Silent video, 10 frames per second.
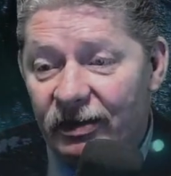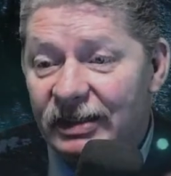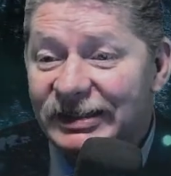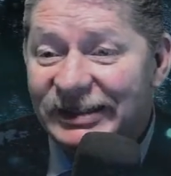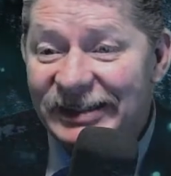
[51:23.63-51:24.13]

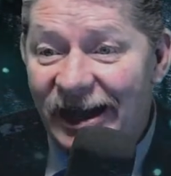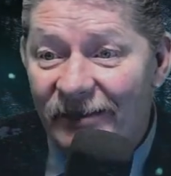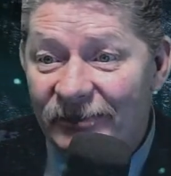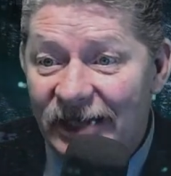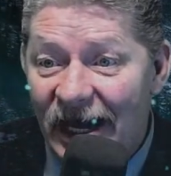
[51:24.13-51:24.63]
And
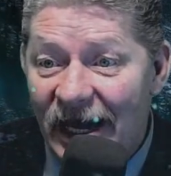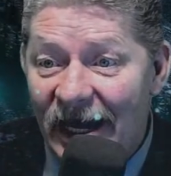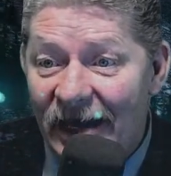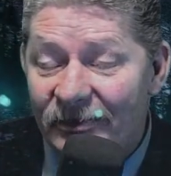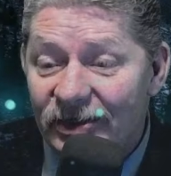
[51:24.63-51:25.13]

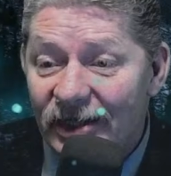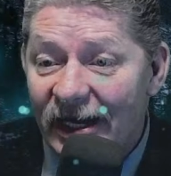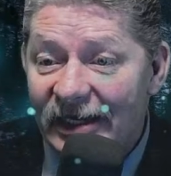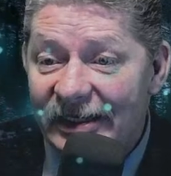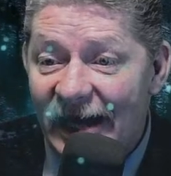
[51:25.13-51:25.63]
sometimes,
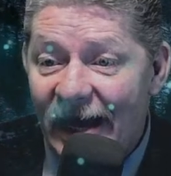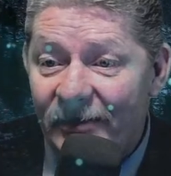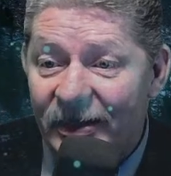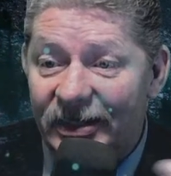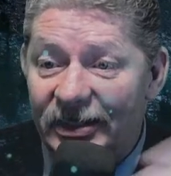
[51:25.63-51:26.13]
like a
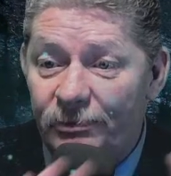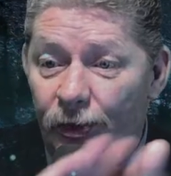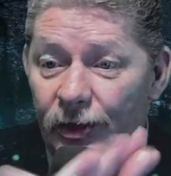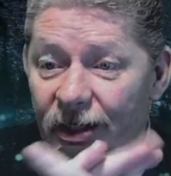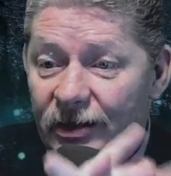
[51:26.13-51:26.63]
diamond is
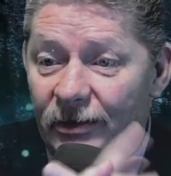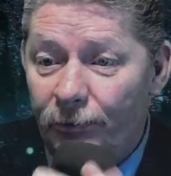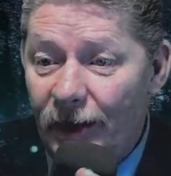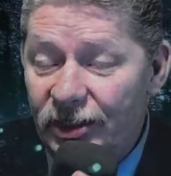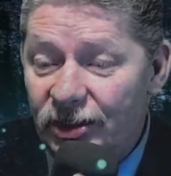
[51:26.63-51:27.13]
put under
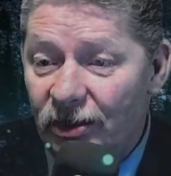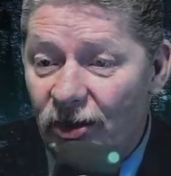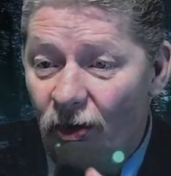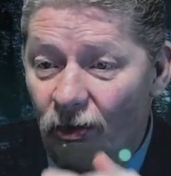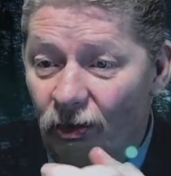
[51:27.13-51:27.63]
pressure,
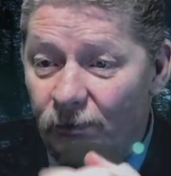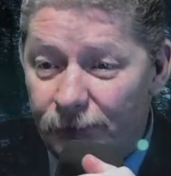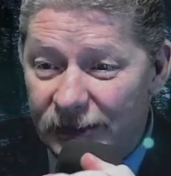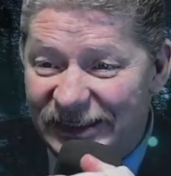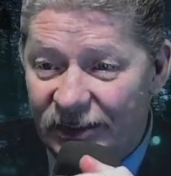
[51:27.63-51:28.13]
coal
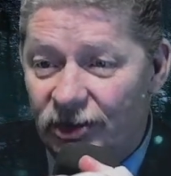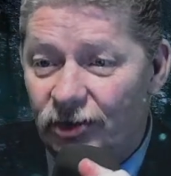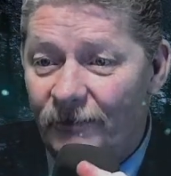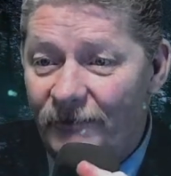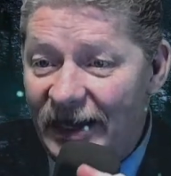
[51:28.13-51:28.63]
put under
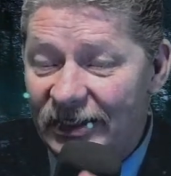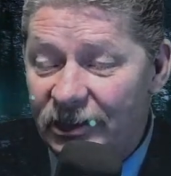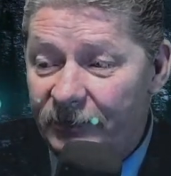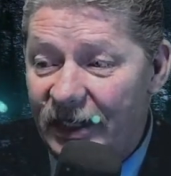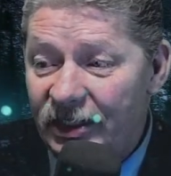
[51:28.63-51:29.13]
tremendous
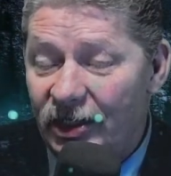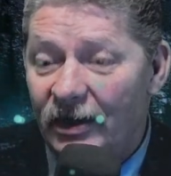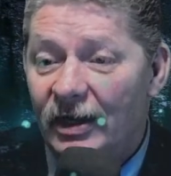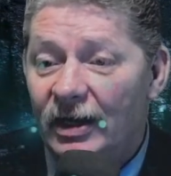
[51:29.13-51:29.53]
pressure,